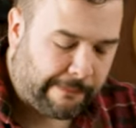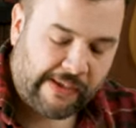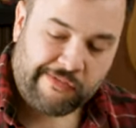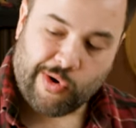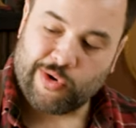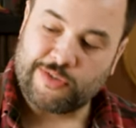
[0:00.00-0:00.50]

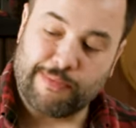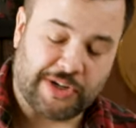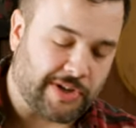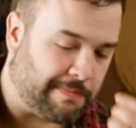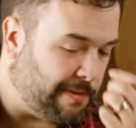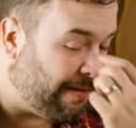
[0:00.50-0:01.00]
Of course,
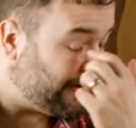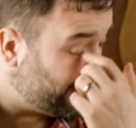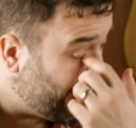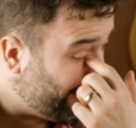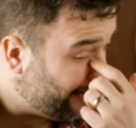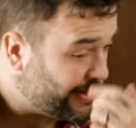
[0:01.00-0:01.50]
much like Barbara
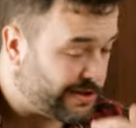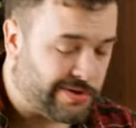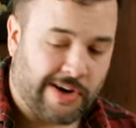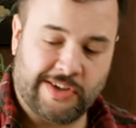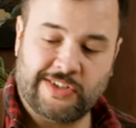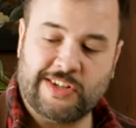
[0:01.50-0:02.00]
Stanwyck, it just
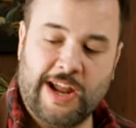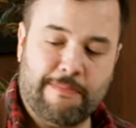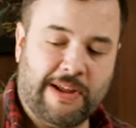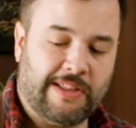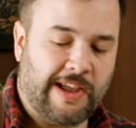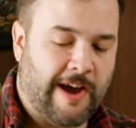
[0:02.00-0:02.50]
tried to stab
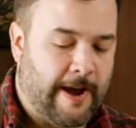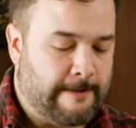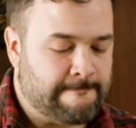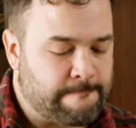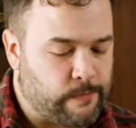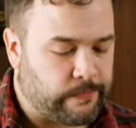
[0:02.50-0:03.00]
me in the eye.
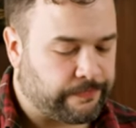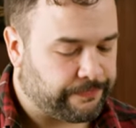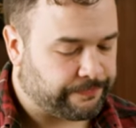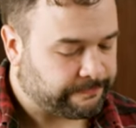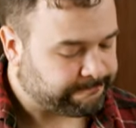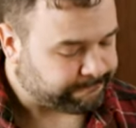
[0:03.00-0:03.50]

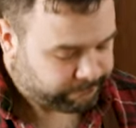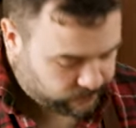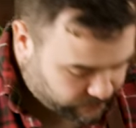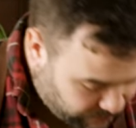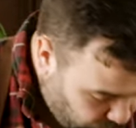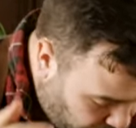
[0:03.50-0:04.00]

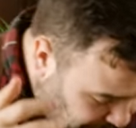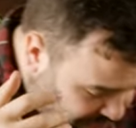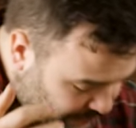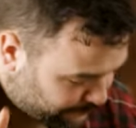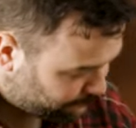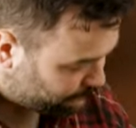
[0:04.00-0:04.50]

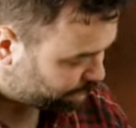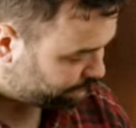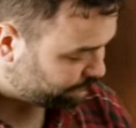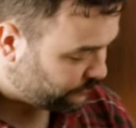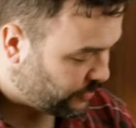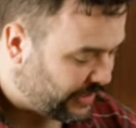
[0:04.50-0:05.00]
Whoops!
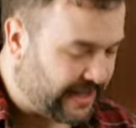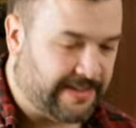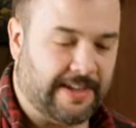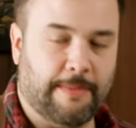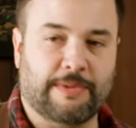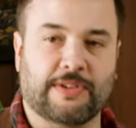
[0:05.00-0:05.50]
Well, that's
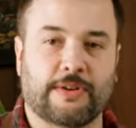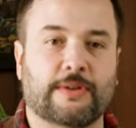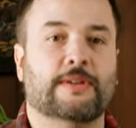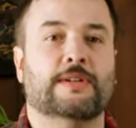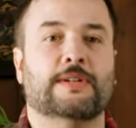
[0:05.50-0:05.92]
the episode.